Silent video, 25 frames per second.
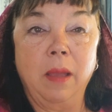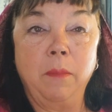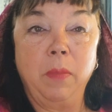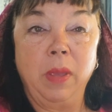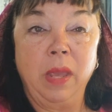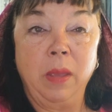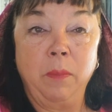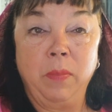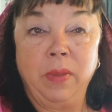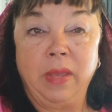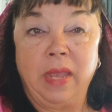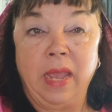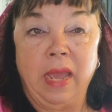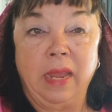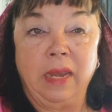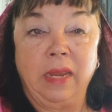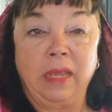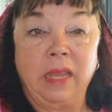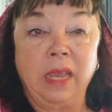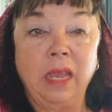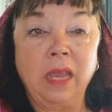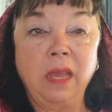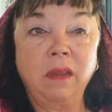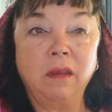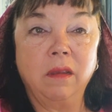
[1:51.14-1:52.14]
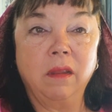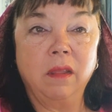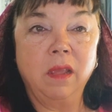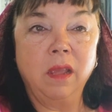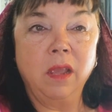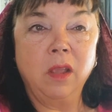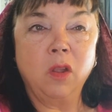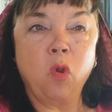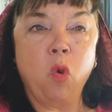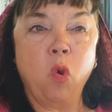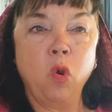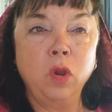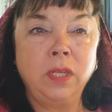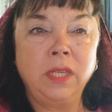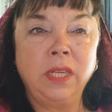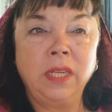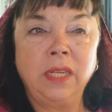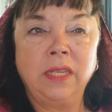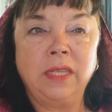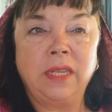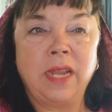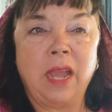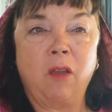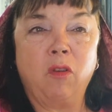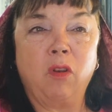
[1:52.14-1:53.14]
it began again,
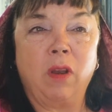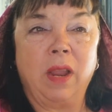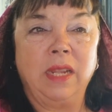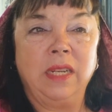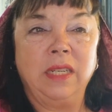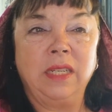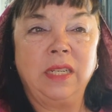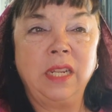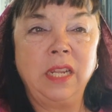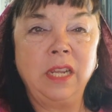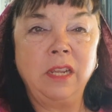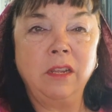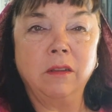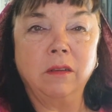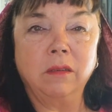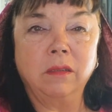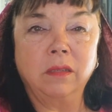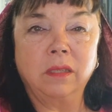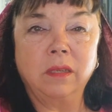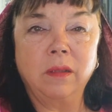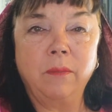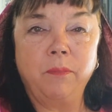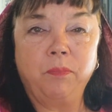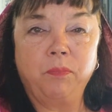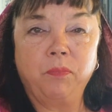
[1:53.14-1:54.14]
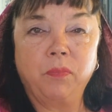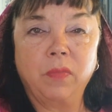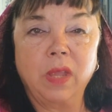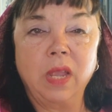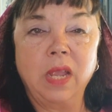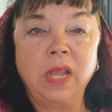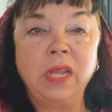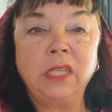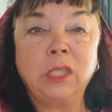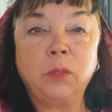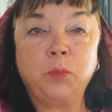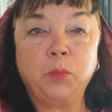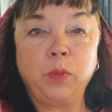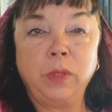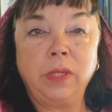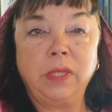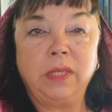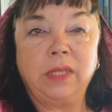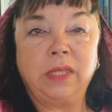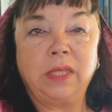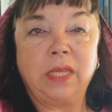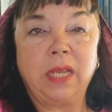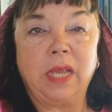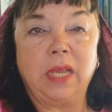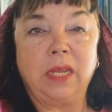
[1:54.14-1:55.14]
coursing down like tears. His
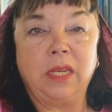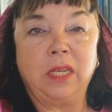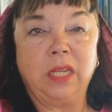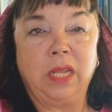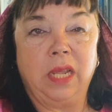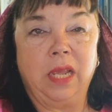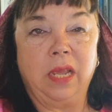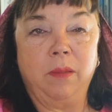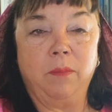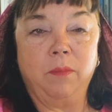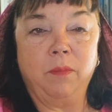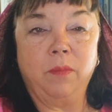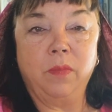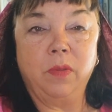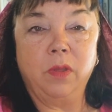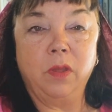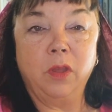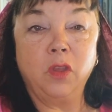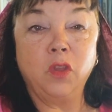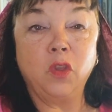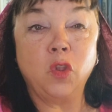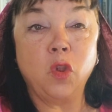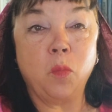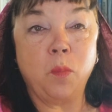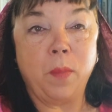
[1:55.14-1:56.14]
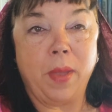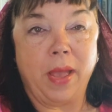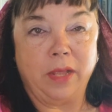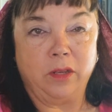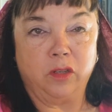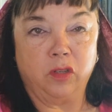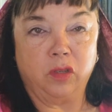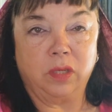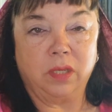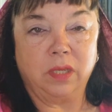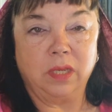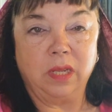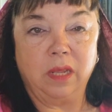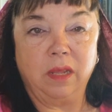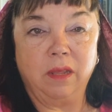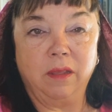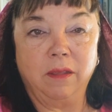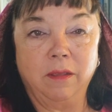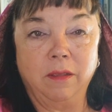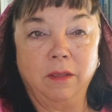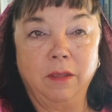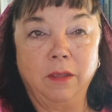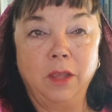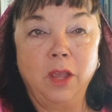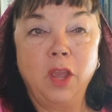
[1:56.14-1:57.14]
priest said to him, "Your Majesty,
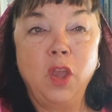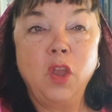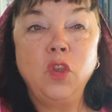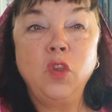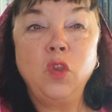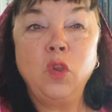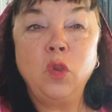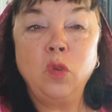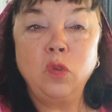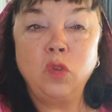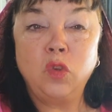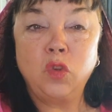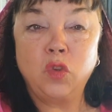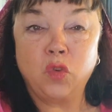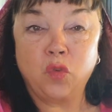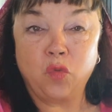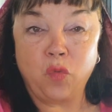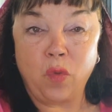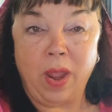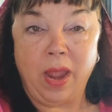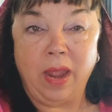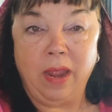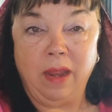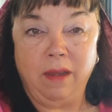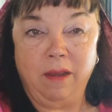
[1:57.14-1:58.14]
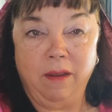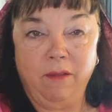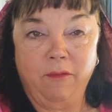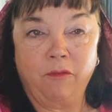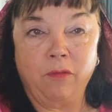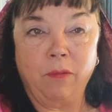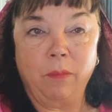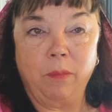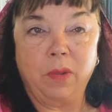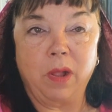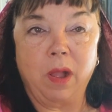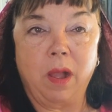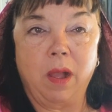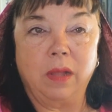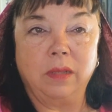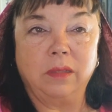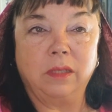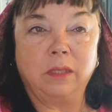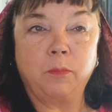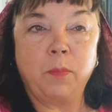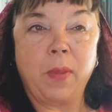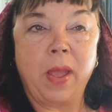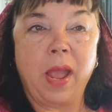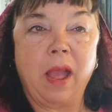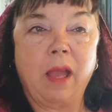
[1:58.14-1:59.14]
you strayed from
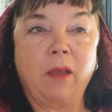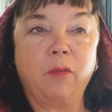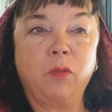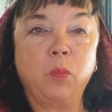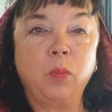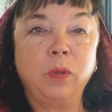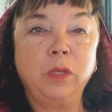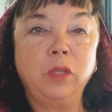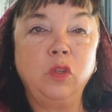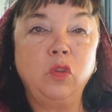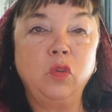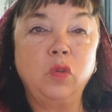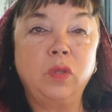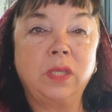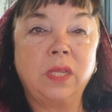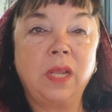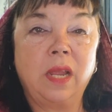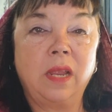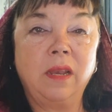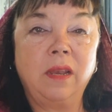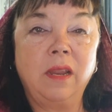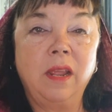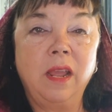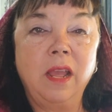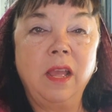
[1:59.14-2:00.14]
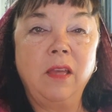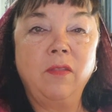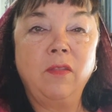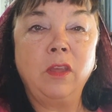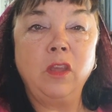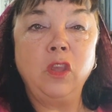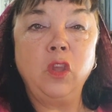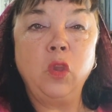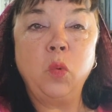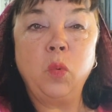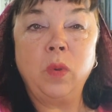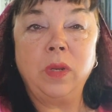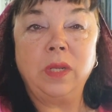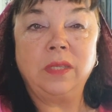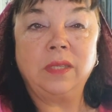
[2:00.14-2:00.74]
God's path when you said that you would